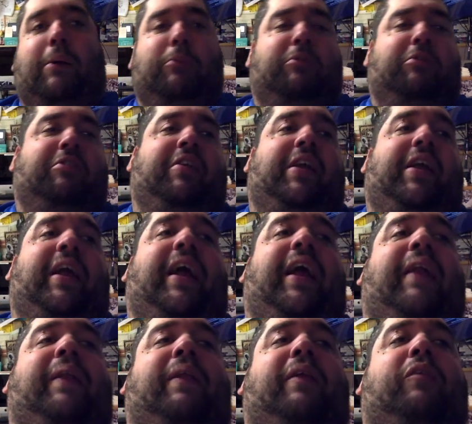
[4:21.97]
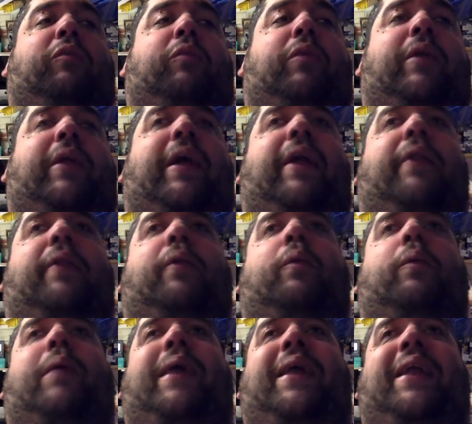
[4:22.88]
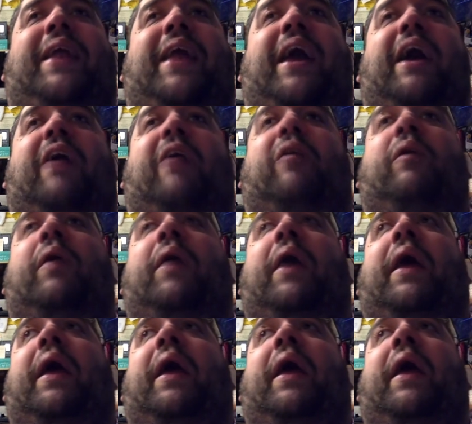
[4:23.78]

just gonna get this one out of the way now.